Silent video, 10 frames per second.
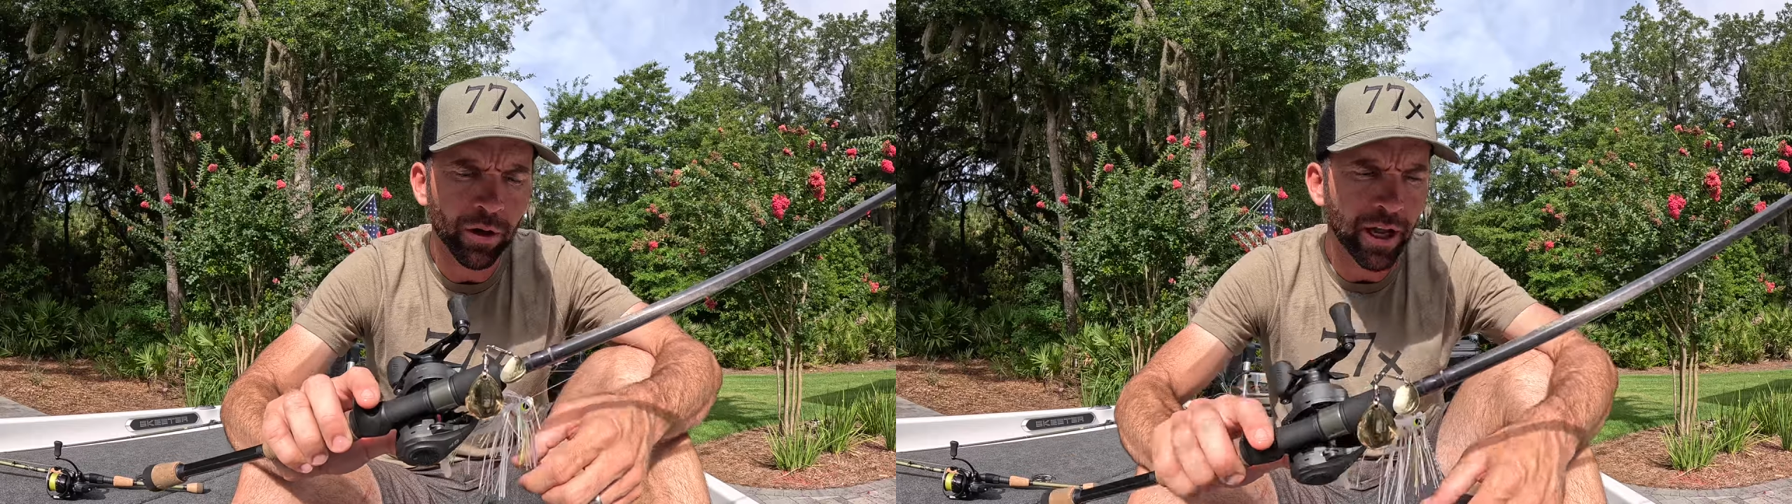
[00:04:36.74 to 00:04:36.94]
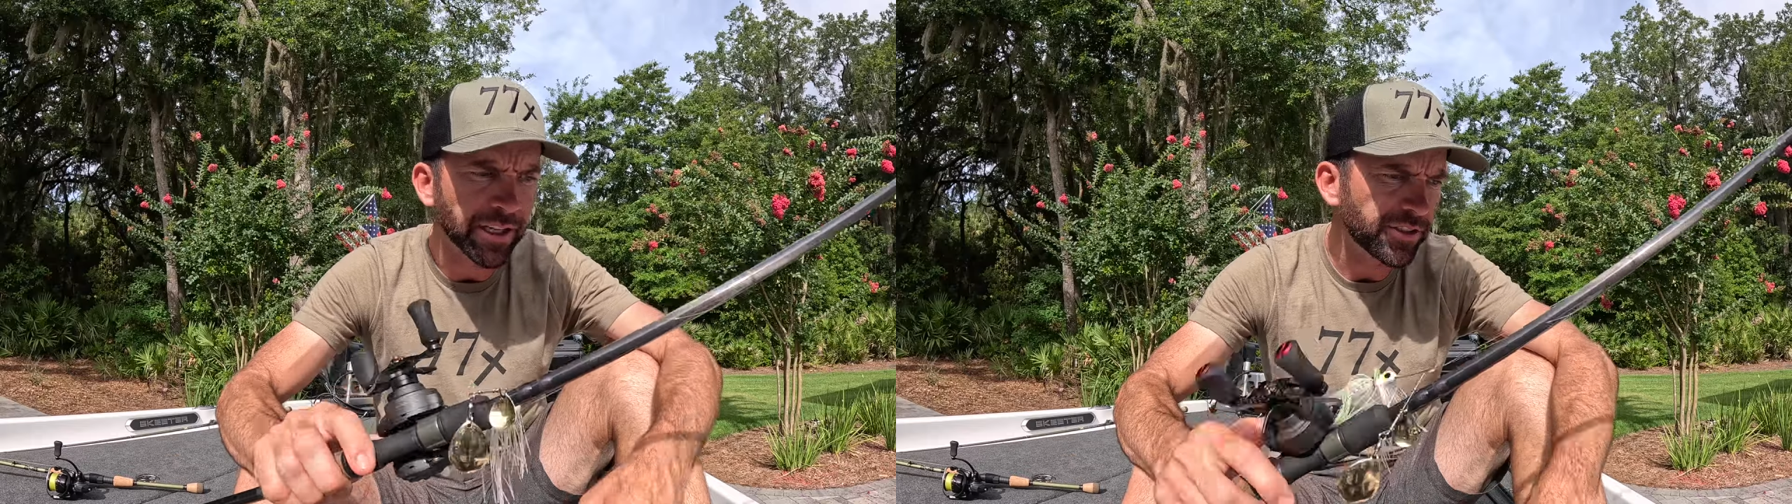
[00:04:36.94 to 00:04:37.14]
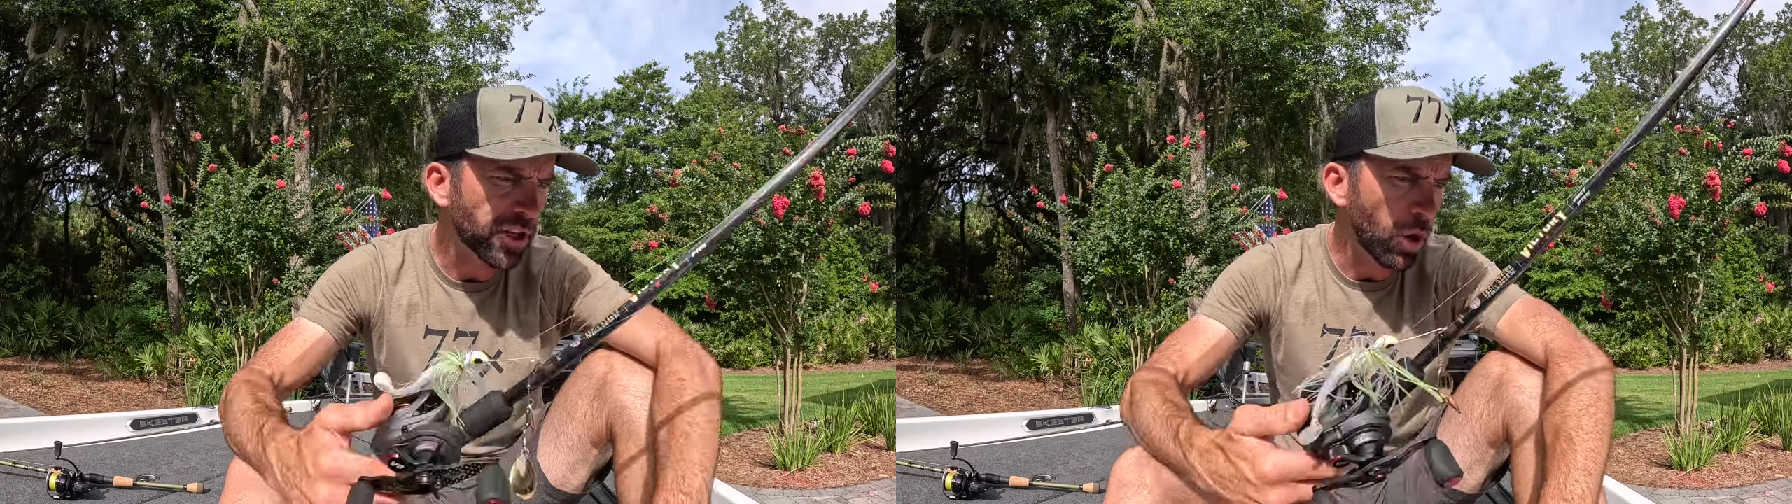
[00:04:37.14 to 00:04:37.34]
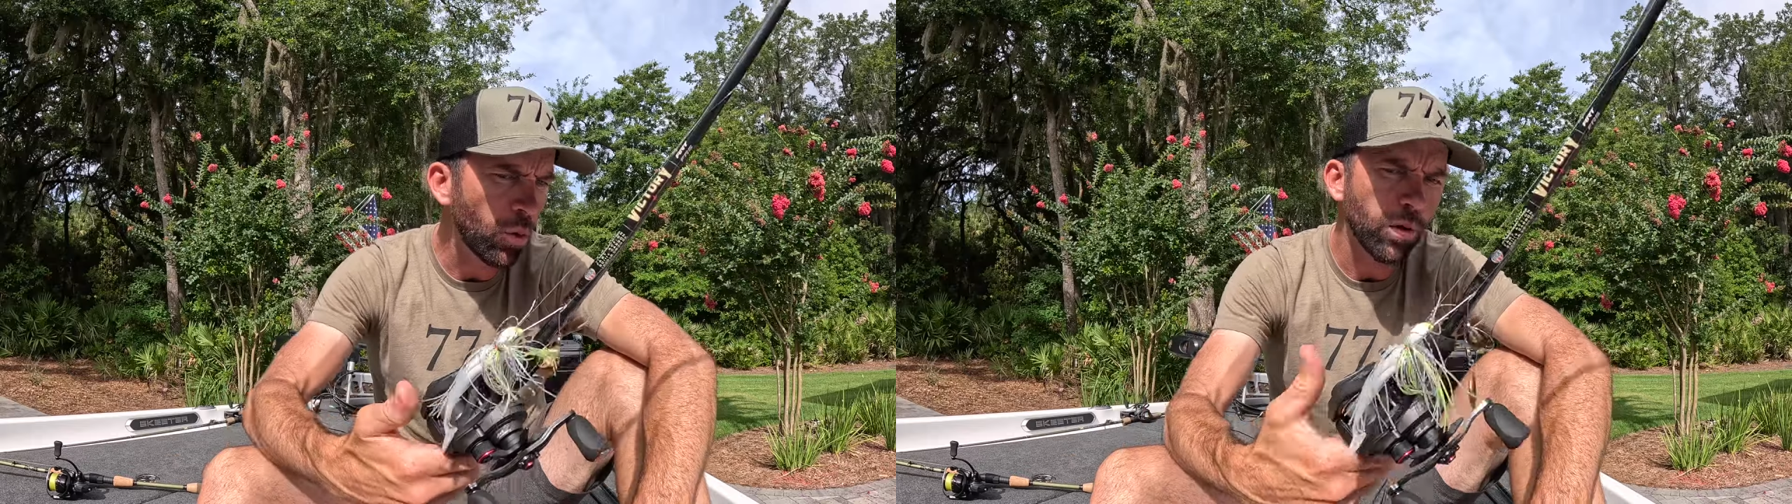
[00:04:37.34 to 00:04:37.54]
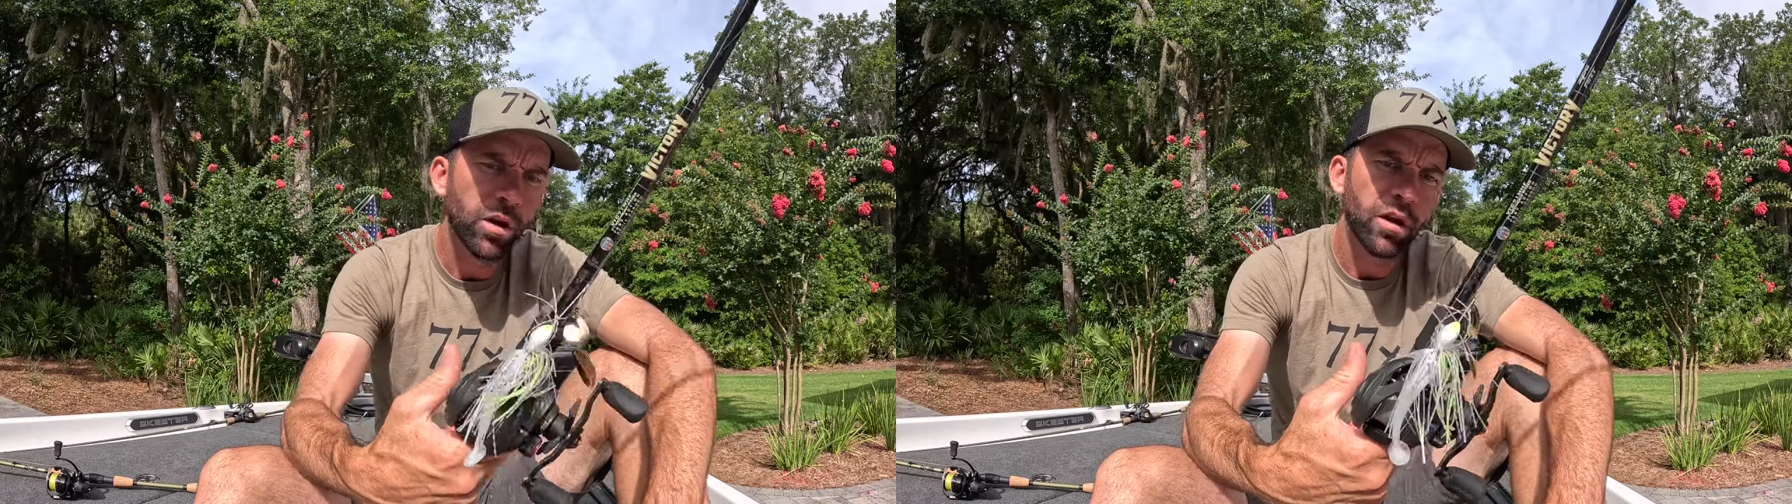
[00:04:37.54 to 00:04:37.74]
And so
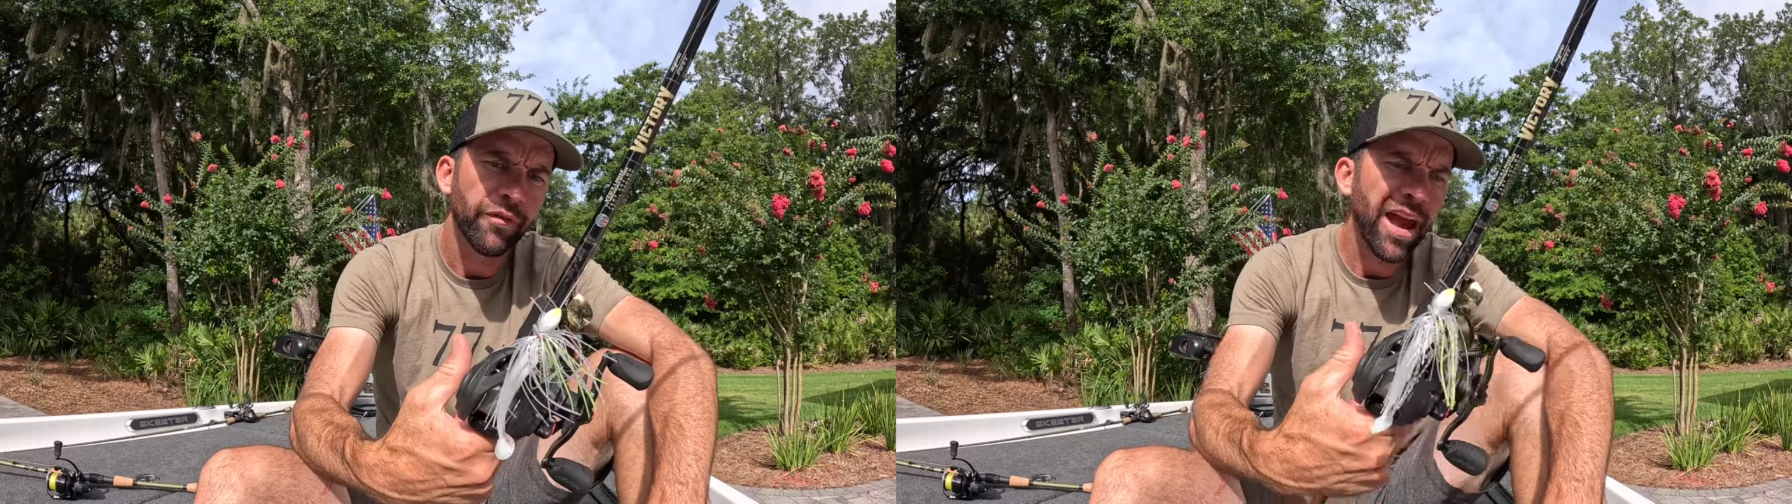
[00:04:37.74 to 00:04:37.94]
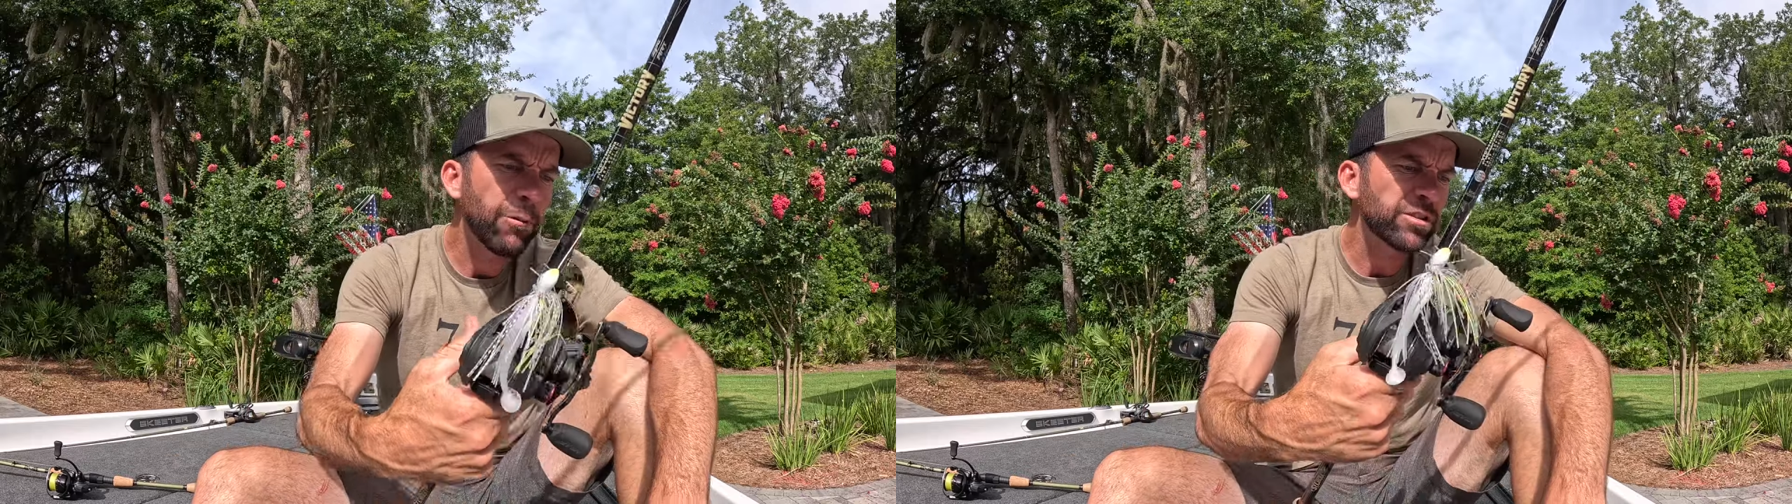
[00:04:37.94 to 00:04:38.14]
that